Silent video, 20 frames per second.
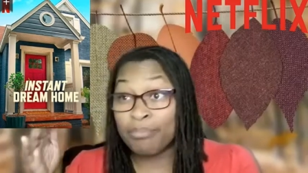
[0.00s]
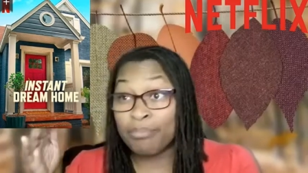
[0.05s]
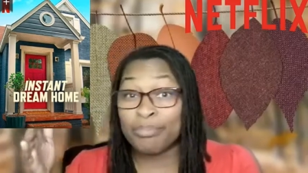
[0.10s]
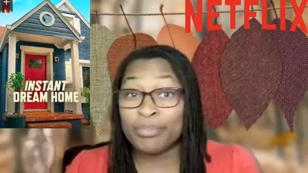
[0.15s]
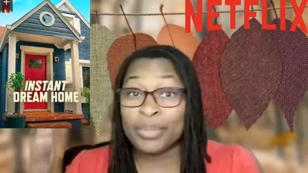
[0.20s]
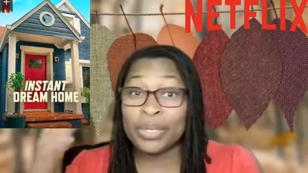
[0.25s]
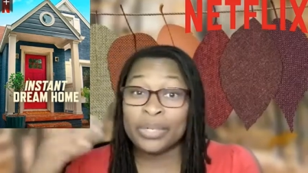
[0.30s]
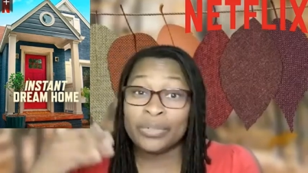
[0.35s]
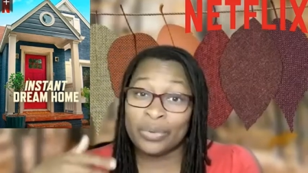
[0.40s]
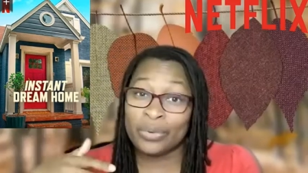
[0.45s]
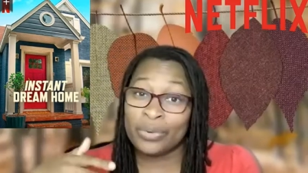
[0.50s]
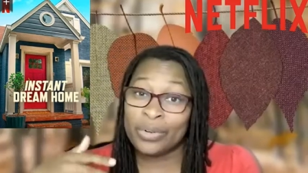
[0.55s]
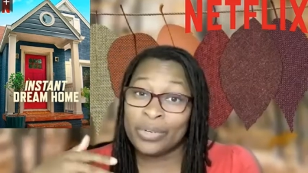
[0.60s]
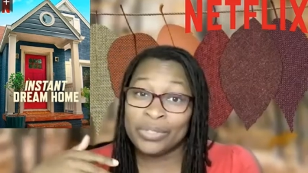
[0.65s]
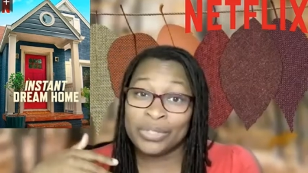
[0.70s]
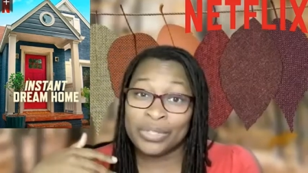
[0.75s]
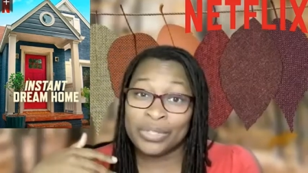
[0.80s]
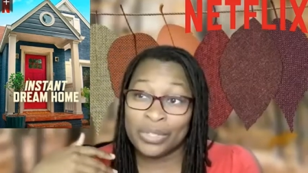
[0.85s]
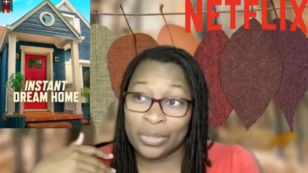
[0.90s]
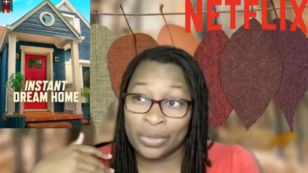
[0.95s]
But of
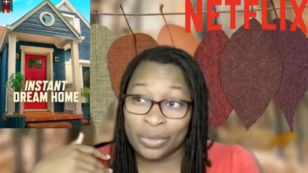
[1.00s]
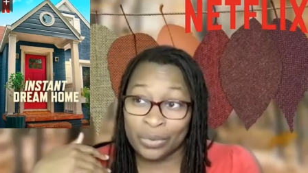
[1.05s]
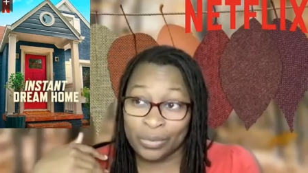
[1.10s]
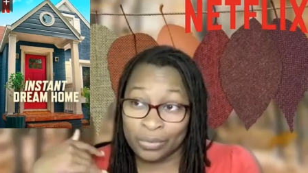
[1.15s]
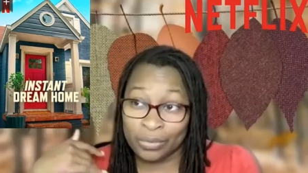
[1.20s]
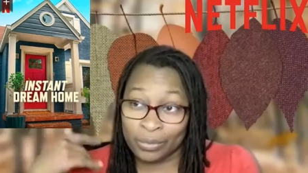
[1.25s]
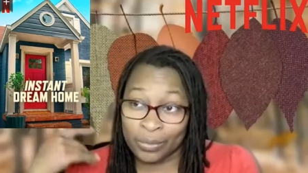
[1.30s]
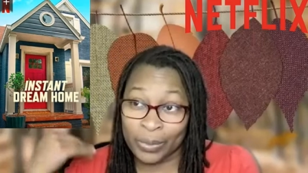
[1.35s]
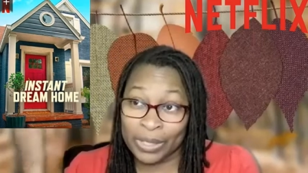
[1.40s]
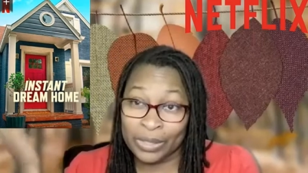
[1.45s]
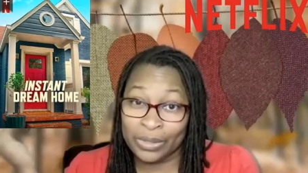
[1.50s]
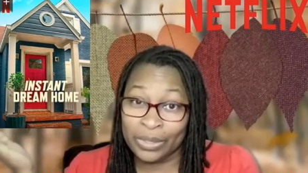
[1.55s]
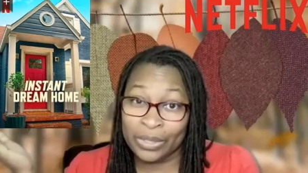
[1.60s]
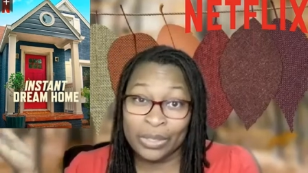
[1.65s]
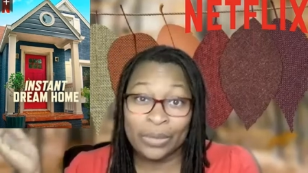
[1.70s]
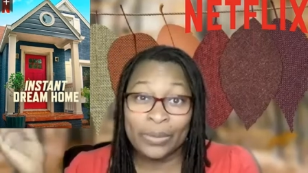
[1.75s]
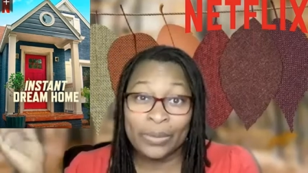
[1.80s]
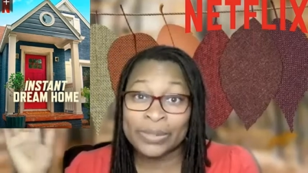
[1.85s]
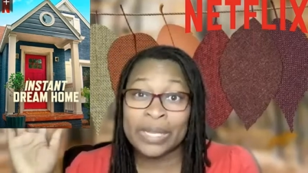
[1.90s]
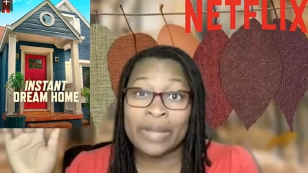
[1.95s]
course, you know, we in the
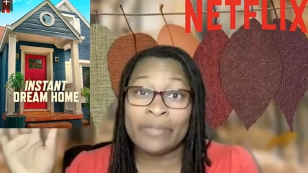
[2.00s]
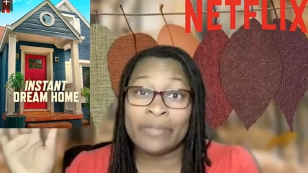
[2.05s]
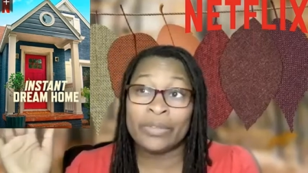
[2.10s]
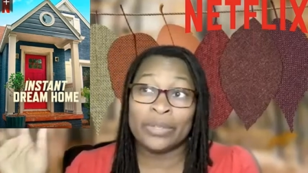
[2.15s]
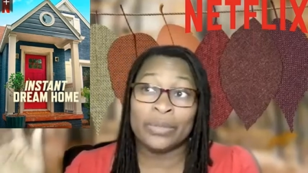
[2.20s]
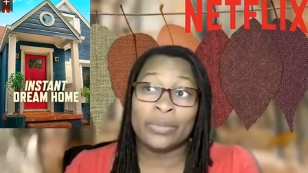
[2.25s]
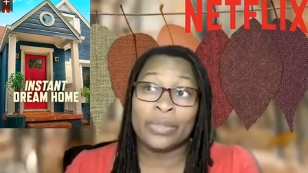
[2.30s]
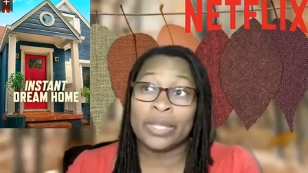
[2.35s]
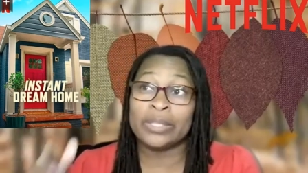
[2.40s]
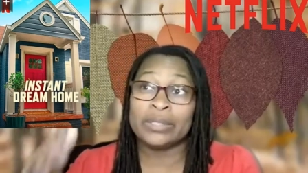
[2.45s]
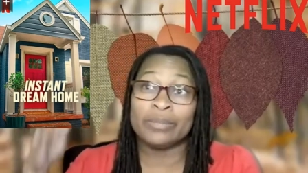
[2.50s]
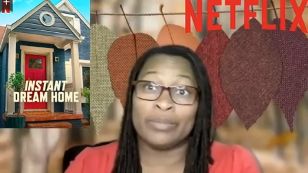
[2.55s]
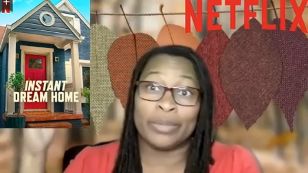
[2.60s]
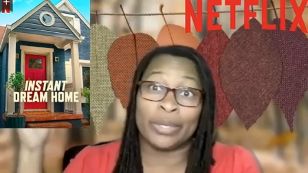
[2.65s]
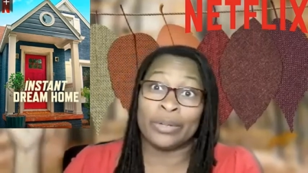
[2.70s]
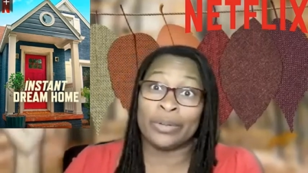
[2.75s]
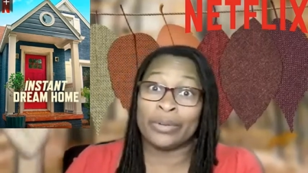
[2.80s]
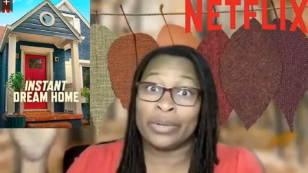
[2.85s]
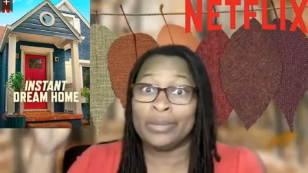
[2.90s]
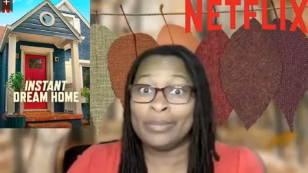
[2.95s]
US have to do things
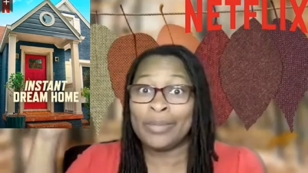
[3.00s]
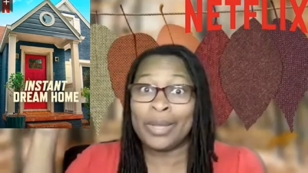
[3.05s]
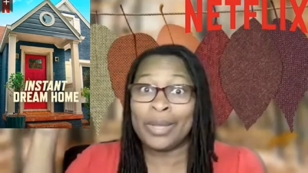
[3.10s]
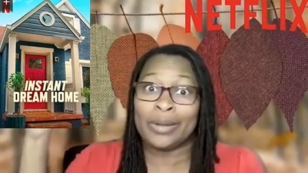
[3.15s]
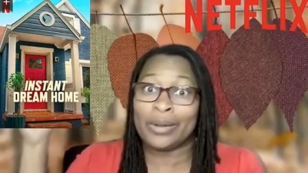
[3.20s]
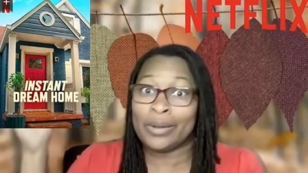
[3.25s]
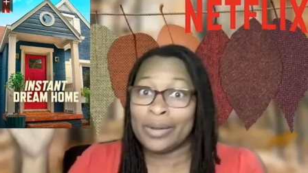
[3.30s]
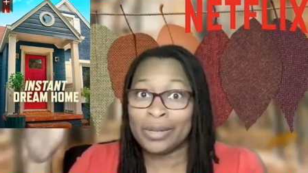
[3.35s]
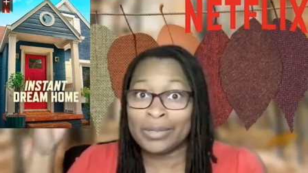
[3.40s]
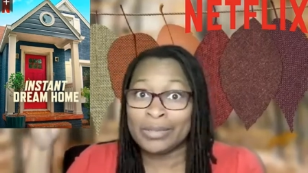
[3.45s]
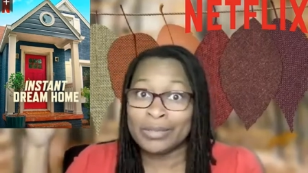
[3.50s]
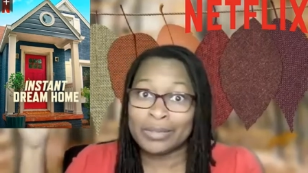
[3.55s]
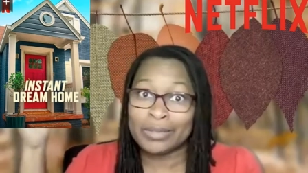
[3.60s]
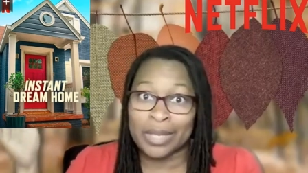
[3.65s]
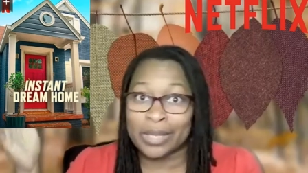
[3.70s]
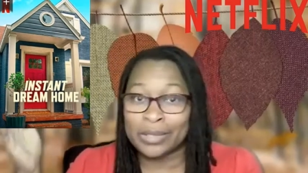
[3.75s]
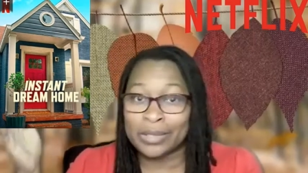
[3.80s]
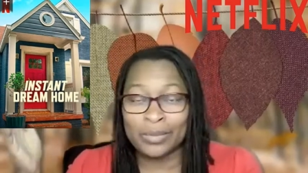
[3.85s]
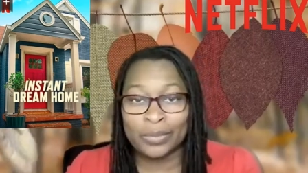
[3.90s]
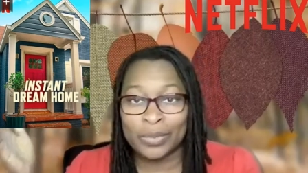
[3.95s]
bigger and better because
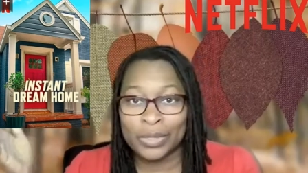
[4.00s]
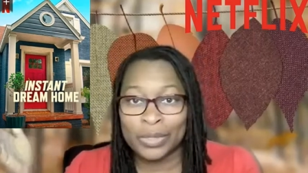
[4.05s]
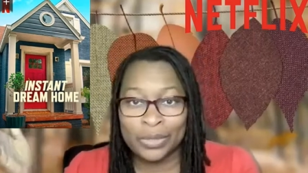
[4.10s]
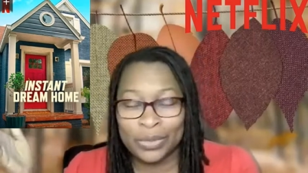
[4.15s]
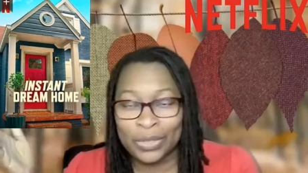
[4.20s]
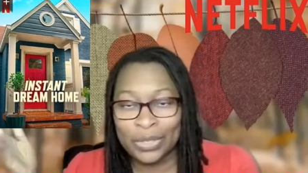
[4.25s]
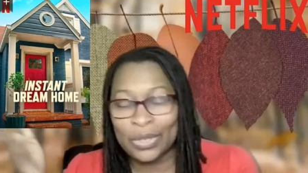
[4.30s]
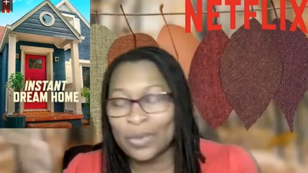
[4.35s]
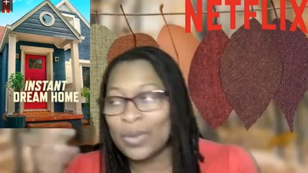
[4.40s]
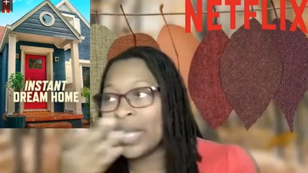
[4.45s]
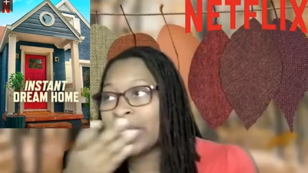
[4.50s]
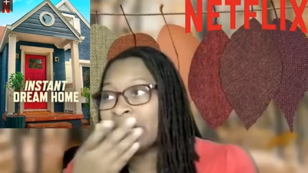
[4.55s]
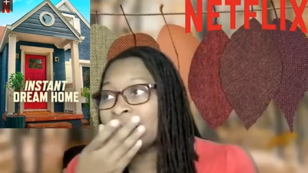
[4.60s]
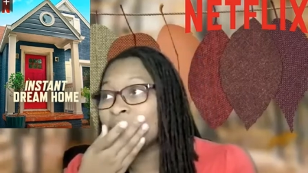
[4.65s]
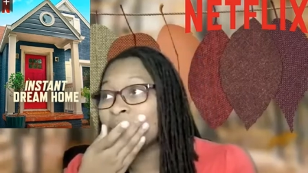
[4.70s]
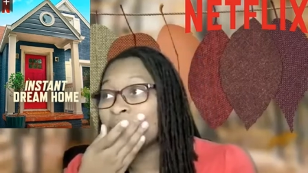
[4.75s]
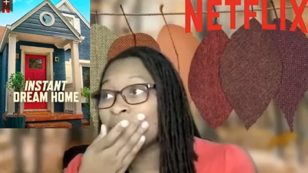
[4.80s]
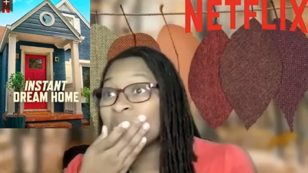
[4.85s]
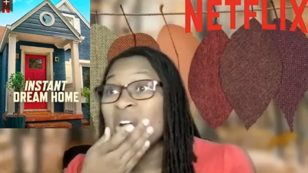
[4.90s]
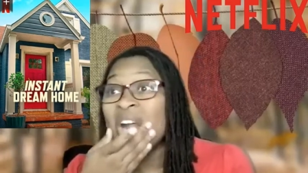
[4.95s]
that's what we do in the US.
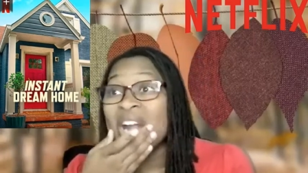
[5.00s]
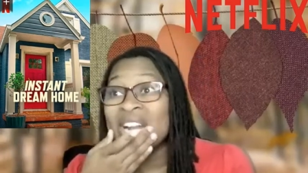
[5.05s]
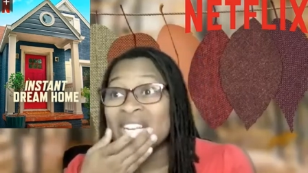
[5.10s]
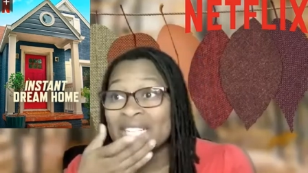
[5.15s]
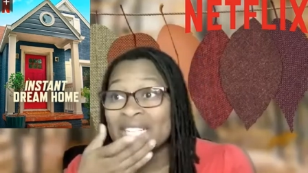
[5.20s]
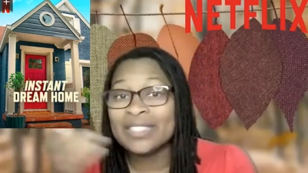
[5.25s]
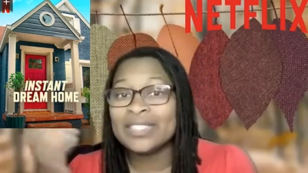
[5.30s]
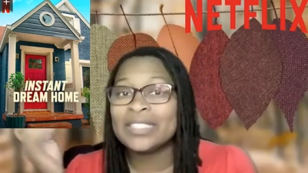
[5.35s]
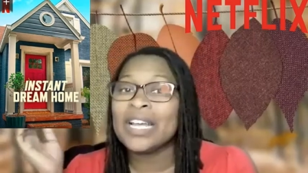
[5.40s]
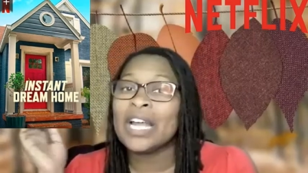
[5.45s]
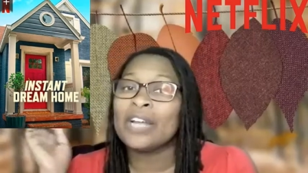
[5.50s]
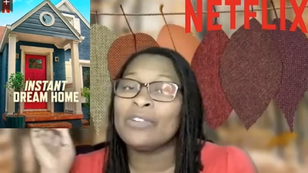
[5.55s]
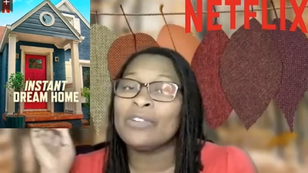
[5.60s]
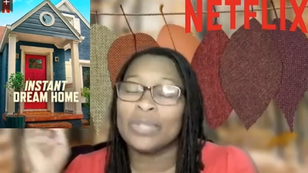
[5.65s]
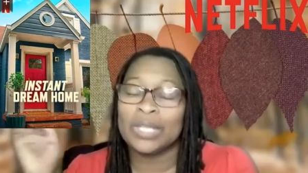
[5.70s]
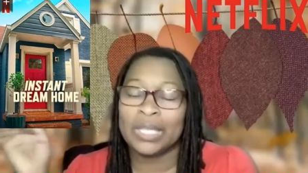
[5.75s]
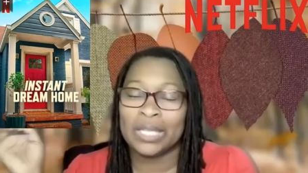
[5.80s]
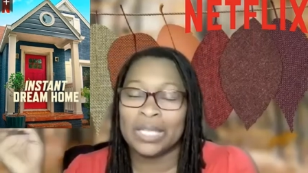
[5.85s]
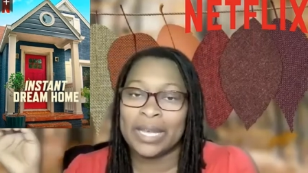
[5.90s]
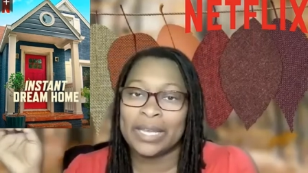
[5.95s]
But regardless, I
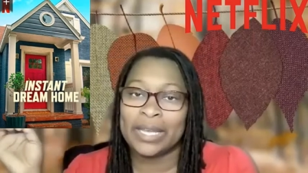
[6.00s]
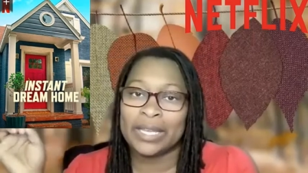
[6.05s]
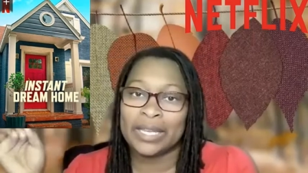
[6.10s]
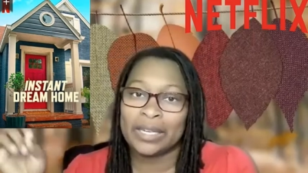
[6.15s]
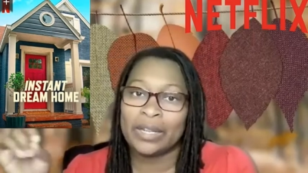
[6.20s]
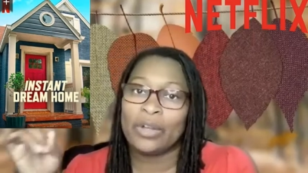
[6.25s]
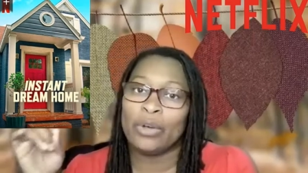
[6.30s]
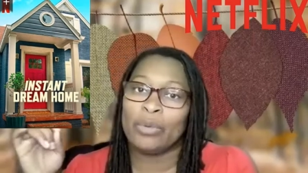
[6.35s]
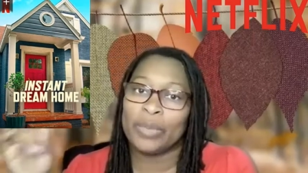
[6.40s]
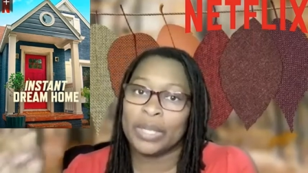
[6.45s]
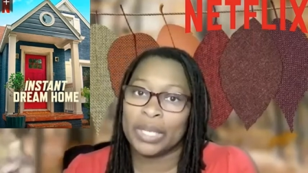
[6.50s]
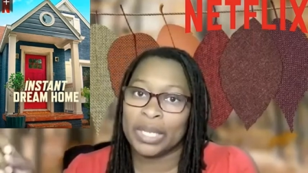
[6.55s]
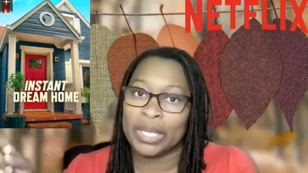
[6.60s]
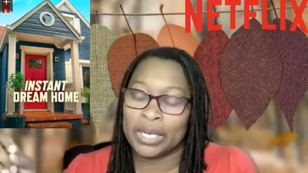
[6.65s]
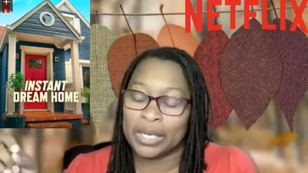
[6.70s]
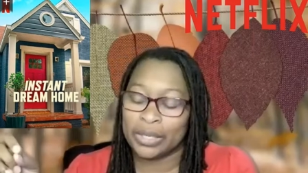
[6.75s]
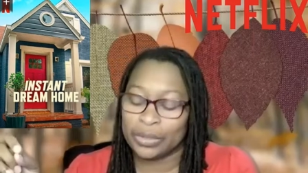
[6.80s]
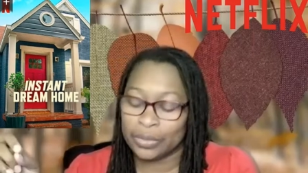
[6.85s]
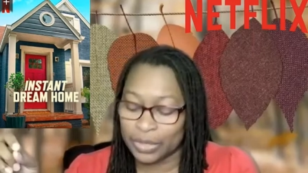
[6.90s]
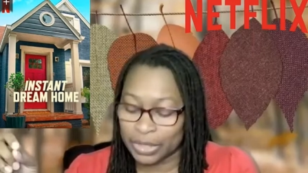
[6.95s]
really like it. Hope they get
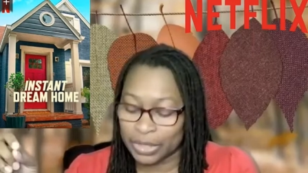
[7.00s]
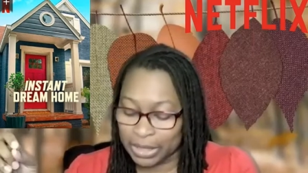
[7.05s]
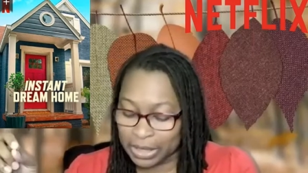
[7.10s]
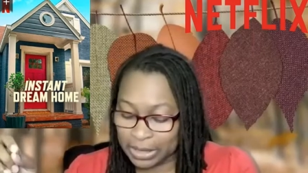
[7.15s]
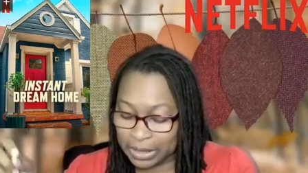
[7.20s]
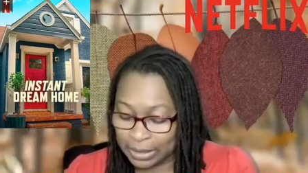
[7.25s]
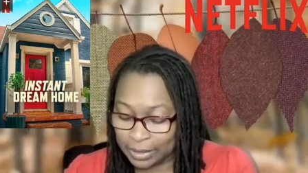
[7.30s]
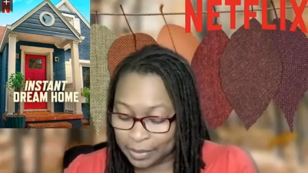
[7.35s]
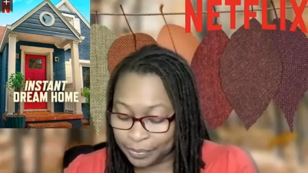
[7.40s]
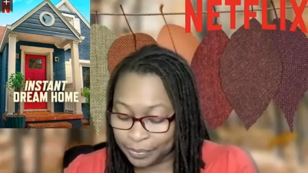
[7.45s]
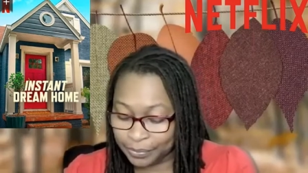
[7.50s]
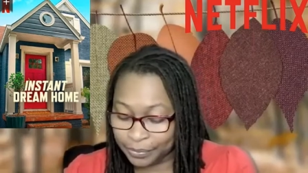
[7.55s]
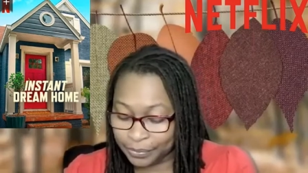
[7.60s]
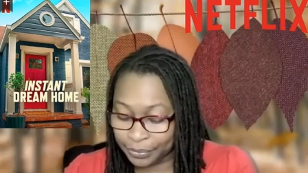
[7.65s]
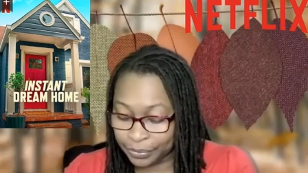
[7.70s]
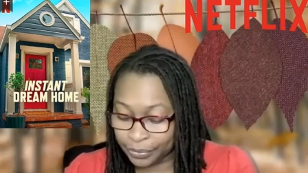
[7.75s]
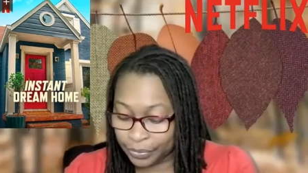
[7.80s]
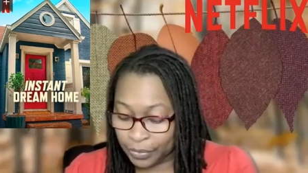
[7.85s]
another season.